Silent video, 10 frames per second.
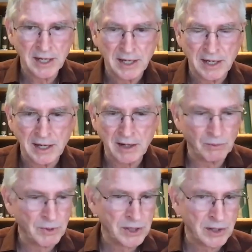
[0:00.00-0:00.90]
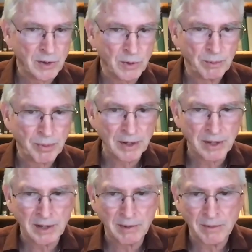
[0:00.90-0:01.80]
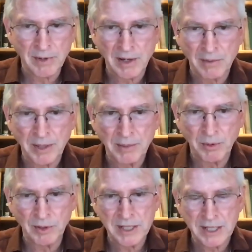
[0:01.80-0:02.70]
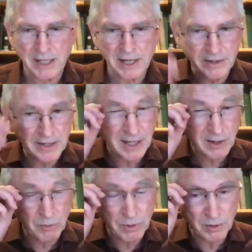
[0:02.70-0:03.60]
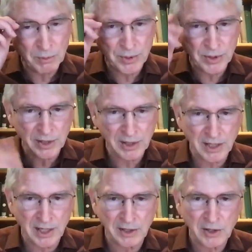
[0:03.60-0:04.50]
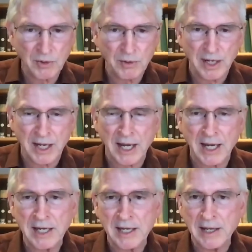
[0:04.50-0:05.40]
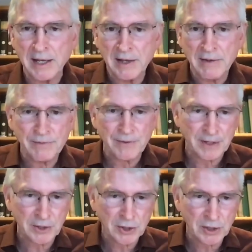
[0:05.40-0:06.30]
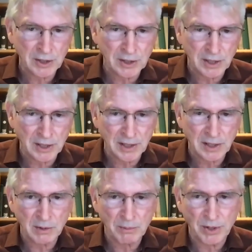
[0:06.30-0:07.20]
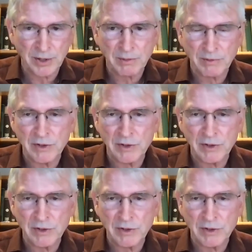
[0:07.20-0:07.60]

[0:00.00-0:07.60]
uh, which I hope um, uh, people listening out there will put in the Q&A function at the bottom of the